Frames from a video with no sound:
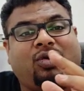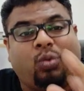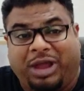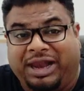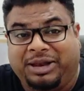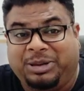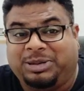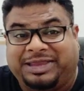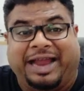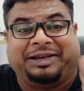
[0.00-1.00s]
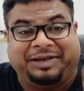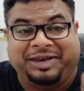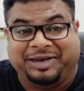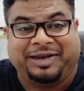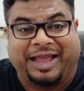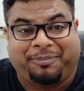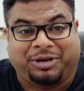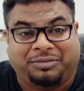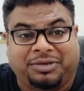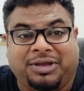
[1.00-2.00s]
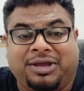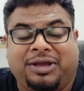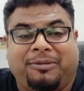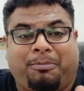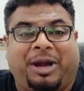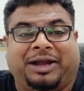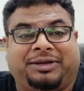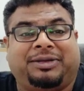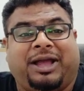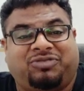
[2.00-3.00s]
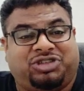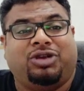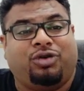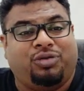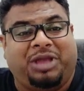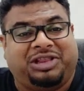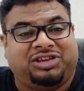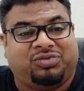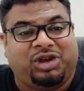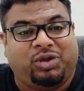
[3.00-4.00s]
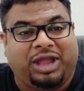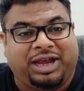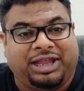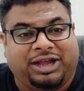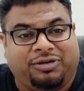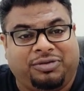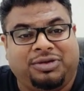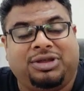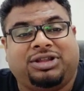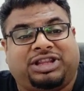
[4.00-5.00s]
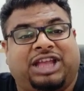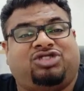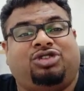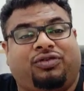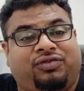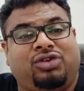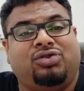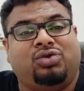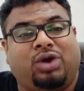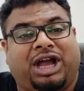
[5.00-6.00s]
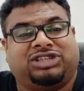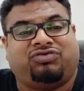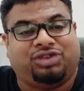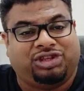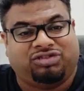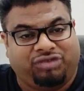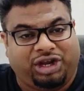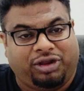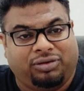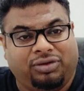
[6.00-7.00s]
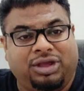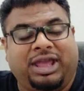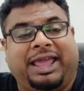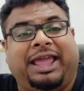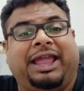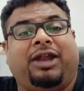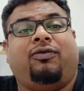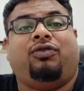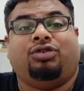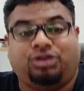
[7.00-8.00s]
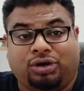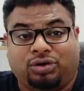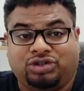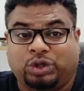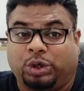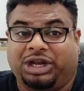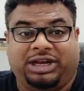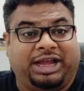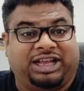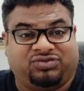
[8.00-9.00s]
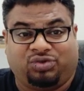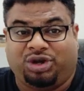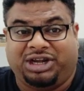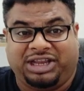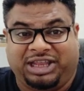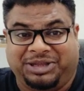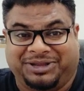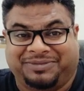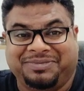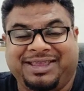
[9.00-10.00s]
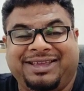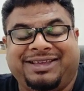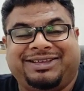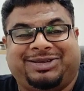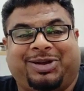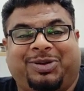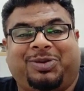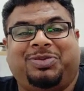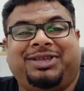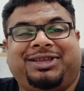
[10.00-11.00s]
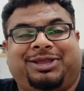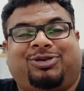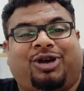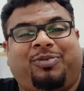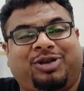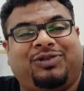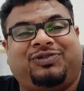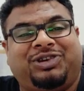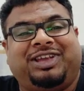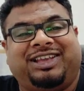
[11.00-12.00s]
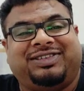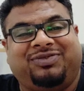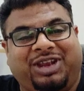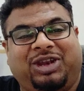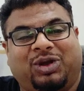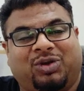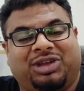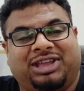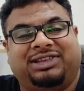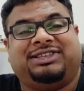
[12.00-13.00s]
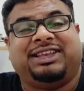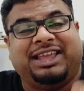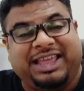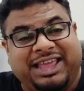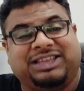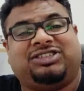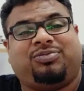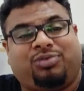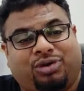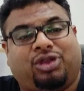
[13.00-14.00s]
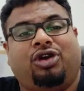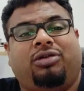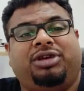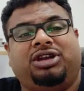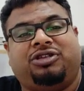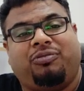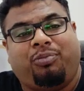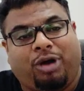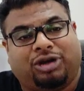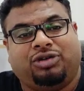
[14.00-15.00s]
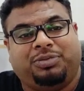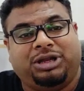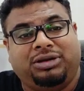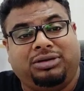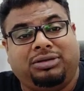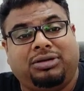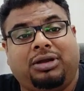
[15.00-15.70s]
Well, that really didn't happen. But I'm still going to make this video anyhow, thanks to the few who asked for this video and for those who didn't ask for it either. So, the topic of today's video is procurement botable?